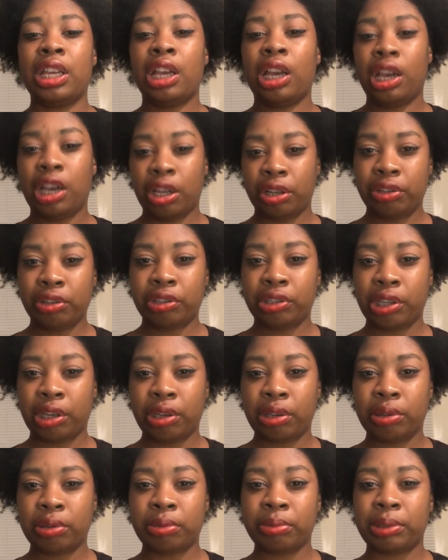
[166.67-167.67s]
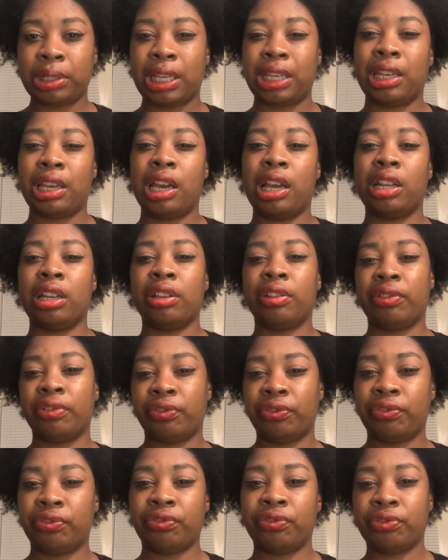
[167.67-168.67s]
undertones, and kind of
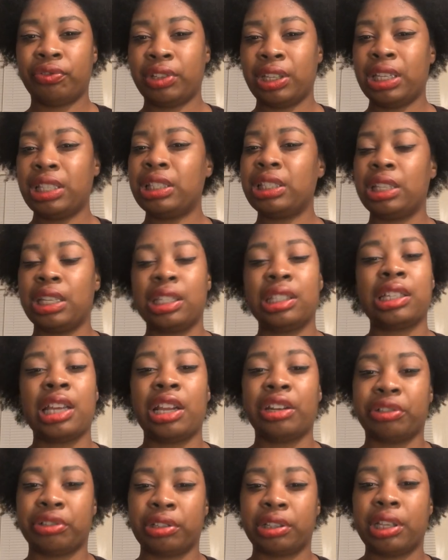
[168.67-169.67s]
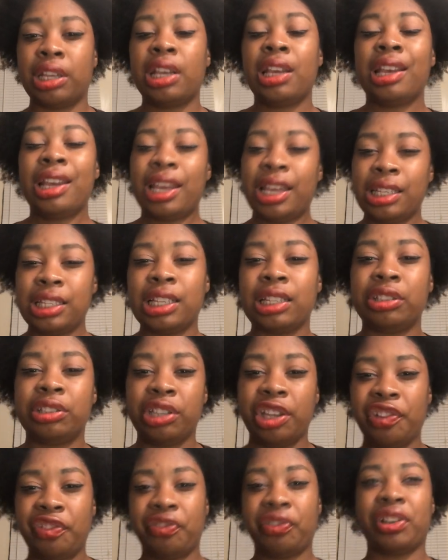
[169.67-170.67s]
it's a
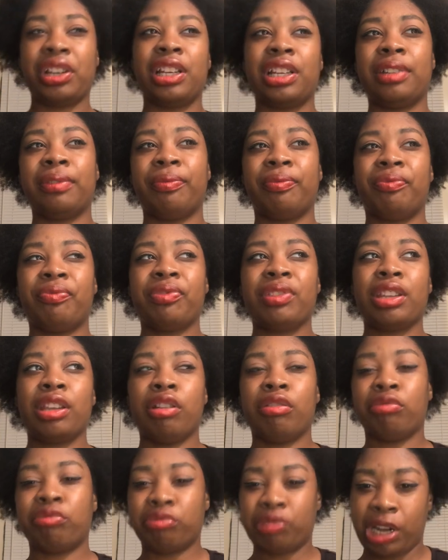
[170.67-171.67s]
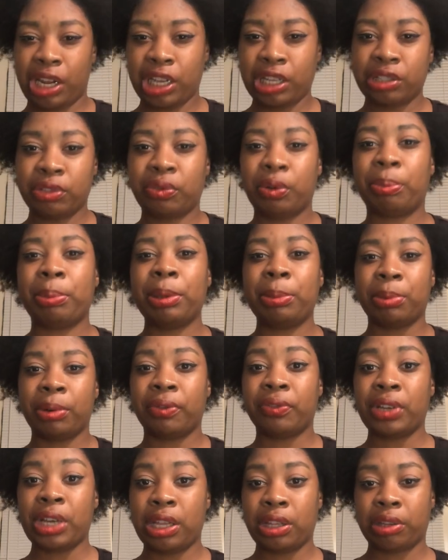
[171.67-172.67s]
different range for people
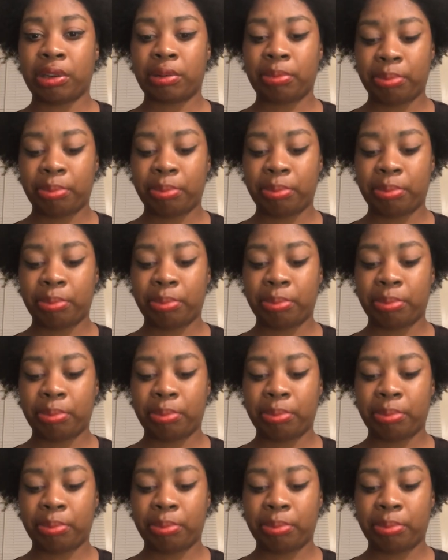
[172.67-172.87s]
of color.